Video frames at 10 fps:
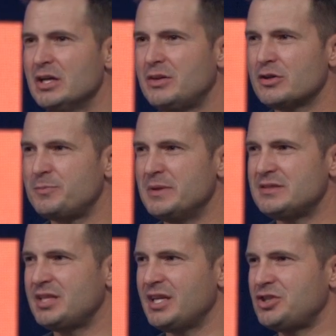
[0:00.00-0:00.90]
there's
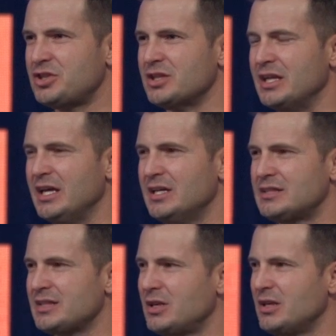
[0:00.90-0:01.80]
been tension, and
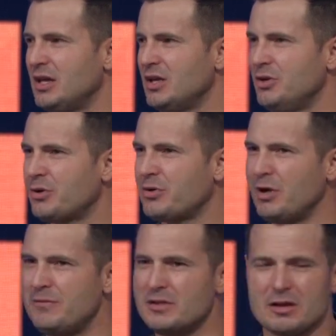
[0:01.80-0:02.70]
it's like you're
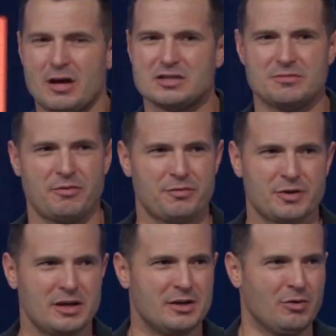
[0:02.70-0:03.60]
grieving the loss of a
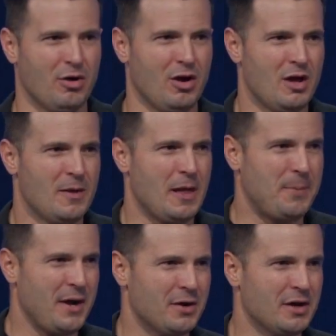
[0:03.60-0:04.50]
friend or a
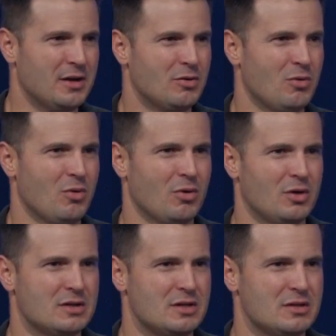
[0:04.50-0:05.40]
parent, or